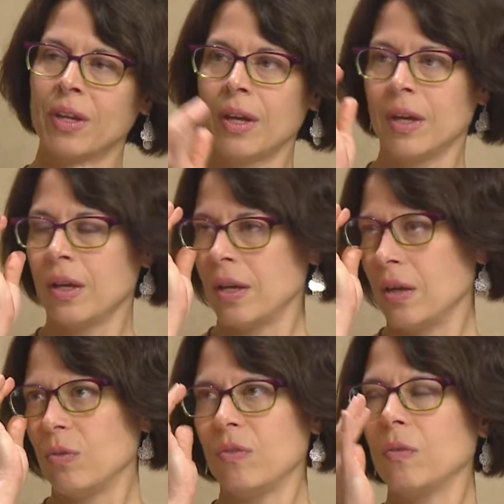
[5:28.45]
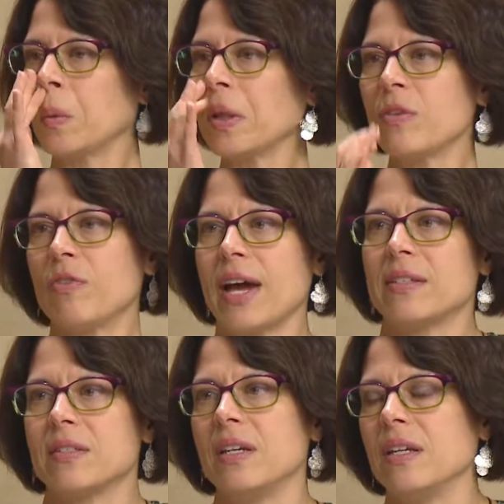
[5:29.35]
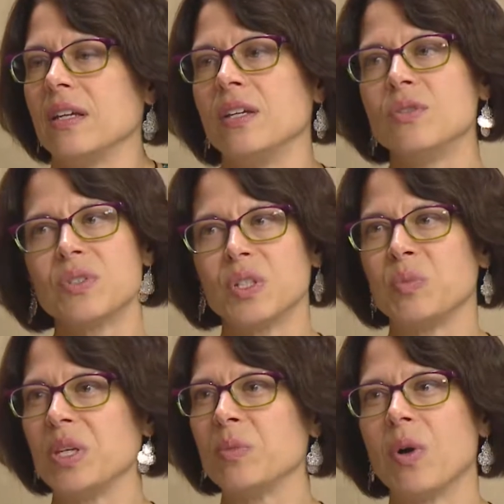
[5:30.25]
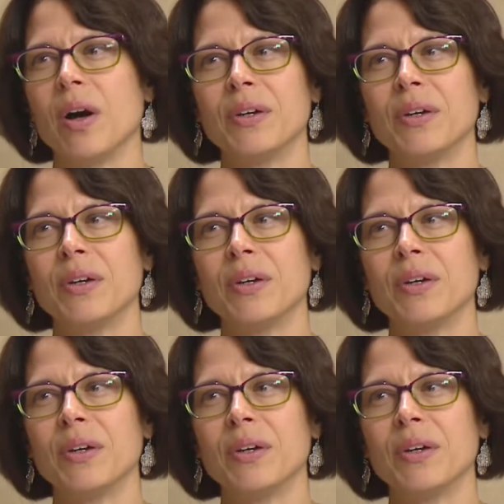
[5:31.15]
Mm -hmm. Really fascinating, interesting people.